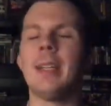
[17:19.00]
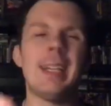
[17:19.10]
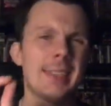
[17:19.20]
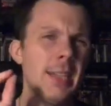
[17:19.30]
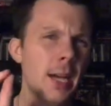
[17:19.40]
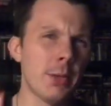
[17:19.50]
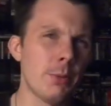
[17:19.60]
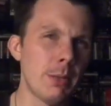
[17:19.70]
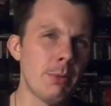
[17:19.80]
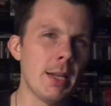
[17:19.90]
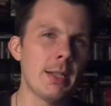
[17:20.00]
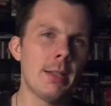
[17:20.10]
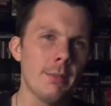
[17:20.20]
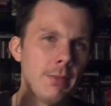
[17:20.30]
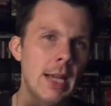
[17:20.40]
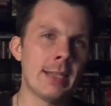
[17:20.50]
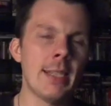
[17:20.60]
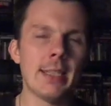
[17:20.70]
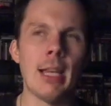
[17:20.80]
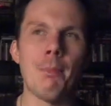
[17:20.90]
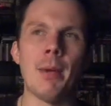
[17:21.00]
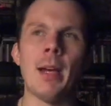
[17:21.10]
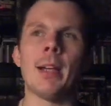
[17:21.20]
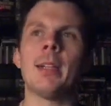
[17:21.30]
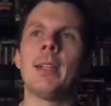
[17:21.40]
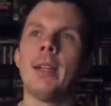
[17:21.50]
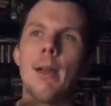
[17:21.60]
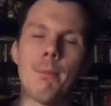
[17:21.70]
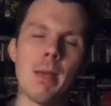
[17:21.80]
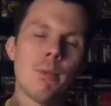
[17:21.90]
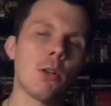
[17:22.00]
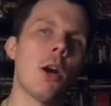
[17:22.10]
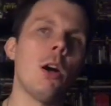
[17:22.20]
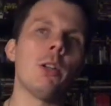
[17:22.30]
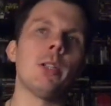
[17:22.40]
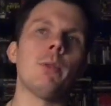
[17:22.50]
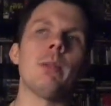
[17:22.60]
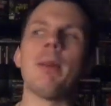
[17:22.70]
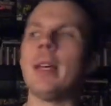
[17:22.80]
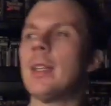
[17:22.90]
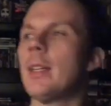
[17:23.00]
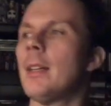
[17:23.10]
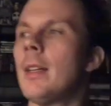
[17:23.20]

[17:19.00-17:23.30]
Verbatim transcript: It's not a remake. I take that back. People call it a remake.